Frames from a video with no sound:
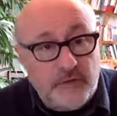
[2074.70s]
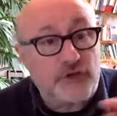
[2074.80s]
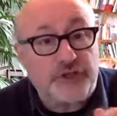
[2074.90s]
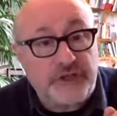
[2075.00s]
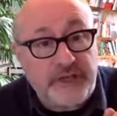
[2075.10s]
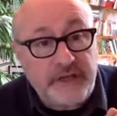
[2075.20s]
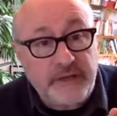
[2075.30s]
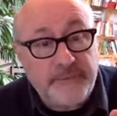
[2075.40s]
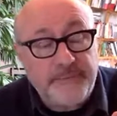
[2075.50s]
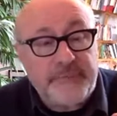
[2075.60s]

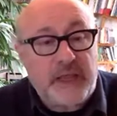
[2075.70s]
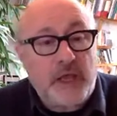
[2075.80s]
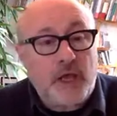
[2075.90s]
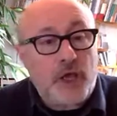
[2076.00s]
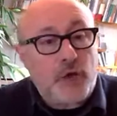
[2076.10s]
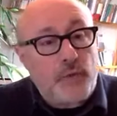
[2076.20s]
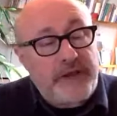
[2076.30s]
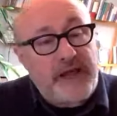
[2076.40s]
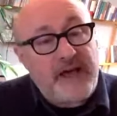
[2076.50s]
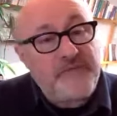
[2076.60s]
functioning,
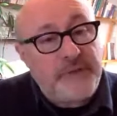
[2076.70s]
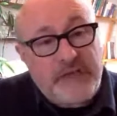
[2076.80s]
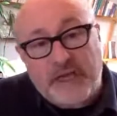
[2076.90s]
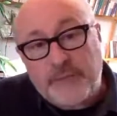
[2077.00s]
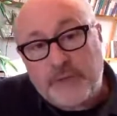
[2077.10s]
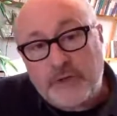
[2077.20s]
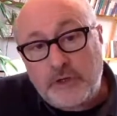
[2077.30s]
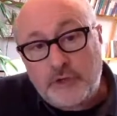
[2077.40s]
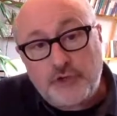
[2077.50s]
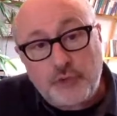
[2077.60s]
we have been
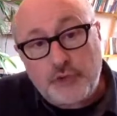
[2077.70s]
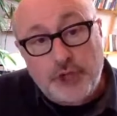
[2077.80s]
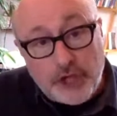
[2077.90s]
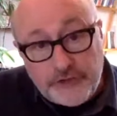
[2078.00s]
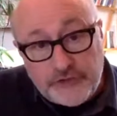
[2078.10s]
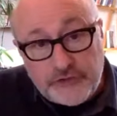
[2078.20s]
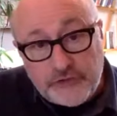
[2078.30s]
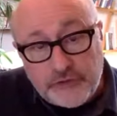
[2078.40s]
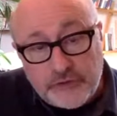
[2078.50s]
able to cut